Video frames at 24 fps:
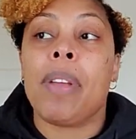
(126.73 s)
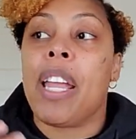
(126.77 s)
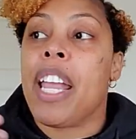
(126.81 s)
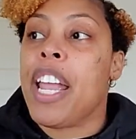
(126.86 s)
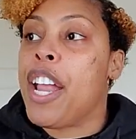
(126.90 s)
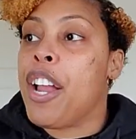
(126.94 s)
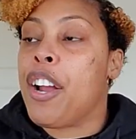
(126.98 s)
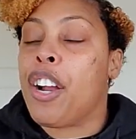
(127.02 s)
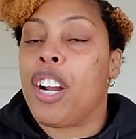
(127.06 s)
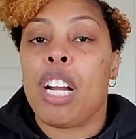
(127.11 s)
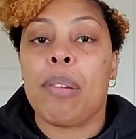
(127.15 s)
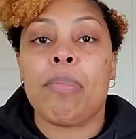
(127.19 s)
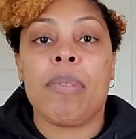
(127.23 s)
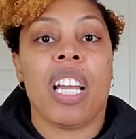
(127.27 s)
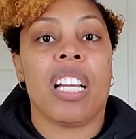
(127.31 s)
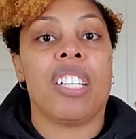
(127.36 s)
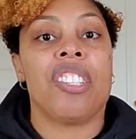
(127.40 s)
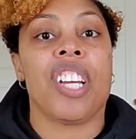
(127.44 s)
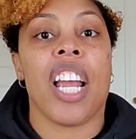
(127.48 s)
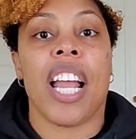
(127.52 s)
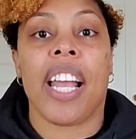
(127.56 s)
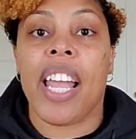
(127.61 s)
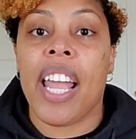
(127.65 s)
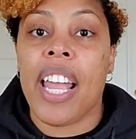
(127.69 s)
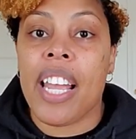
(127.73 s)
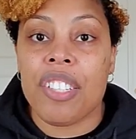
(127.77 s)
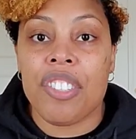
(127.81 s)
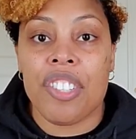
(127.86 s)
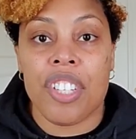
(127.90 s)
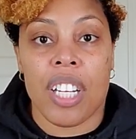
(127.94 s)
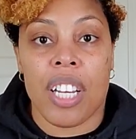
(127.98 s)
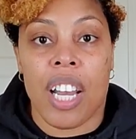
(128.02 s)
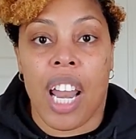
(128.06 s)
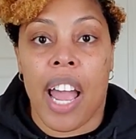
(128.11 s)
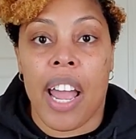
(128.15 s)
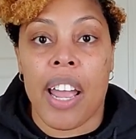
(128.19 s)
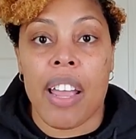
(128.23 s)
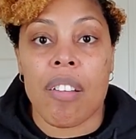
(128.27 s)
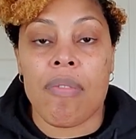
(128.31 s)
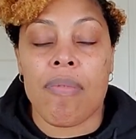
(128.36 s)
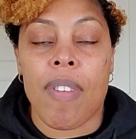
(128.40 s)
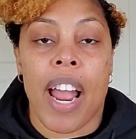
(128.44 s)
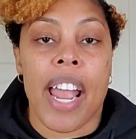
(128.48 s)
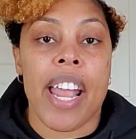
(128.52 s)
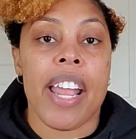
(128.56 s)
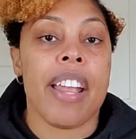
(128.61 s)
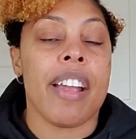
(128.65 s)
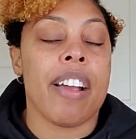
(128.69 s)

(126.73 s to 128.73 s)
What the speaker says: here come your check engine light, right?